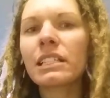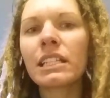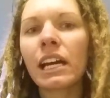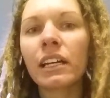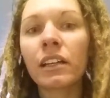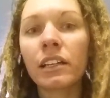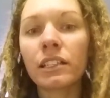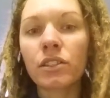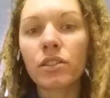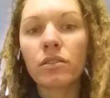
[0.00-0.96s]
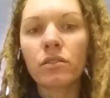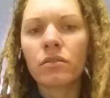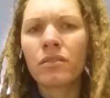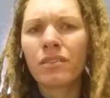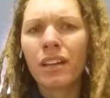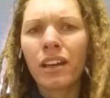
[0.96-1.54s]
is that it's
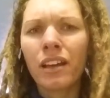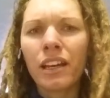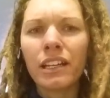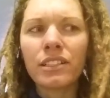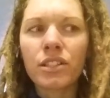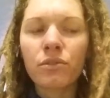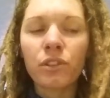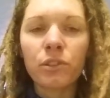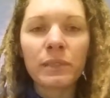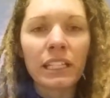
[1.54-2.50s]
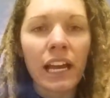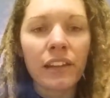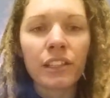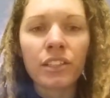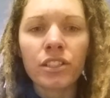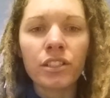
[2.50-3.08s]
the Roman
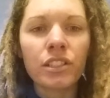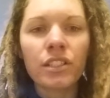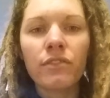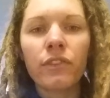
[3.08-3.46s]
Catholic Church's